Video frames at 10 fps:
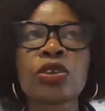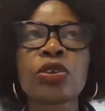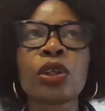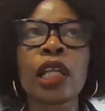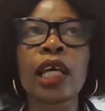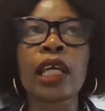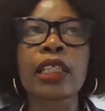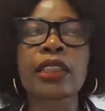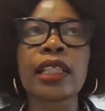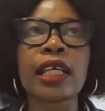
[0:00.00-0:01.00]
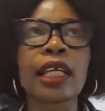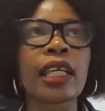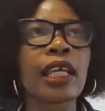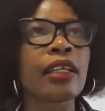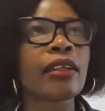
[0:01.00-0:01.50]
Like I said
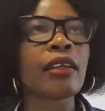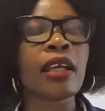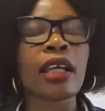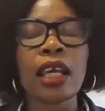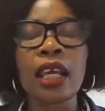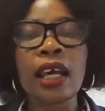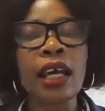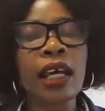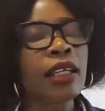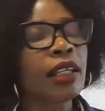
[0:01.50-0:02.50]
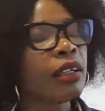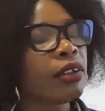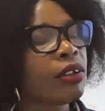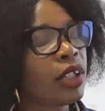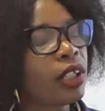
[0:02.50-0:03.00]
again, AI,
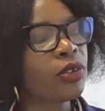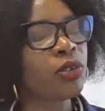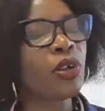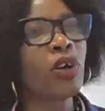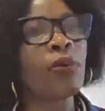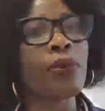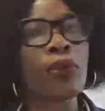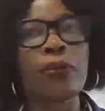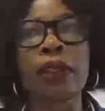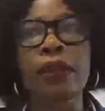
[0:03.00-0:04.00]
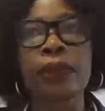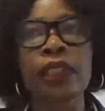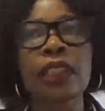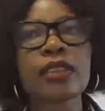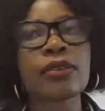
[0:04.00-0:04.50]
it will help you, but
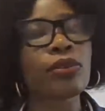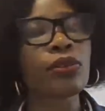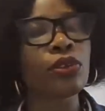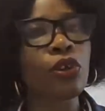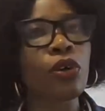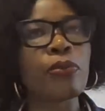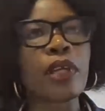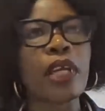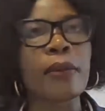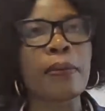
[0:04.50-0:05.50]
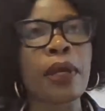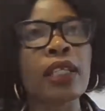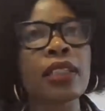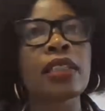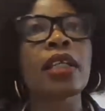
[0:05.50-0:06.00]
please do not copy and
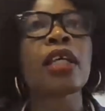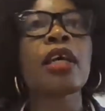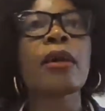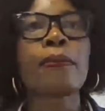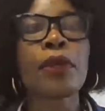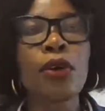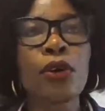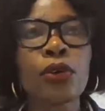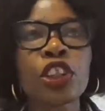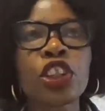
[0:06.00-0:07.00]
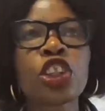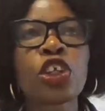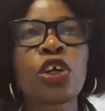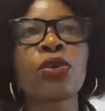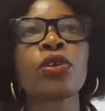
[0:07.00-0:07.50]
paste. Be
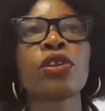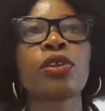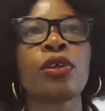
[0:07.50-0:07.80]
original.